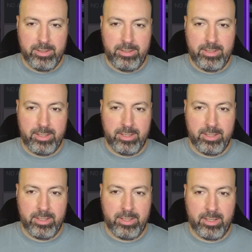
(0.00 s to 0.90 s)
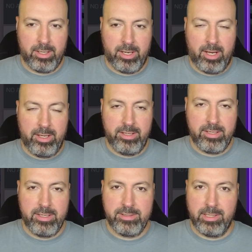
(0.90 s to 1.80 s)
yeah, I
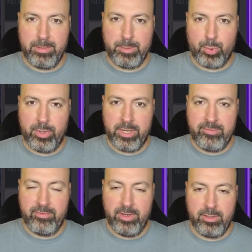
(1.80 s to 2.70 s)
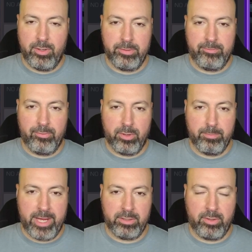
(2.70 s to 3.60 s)
think he's going to be pretty fun going forward in
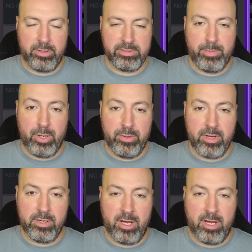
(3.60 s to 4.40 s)
Battlegrounds, both on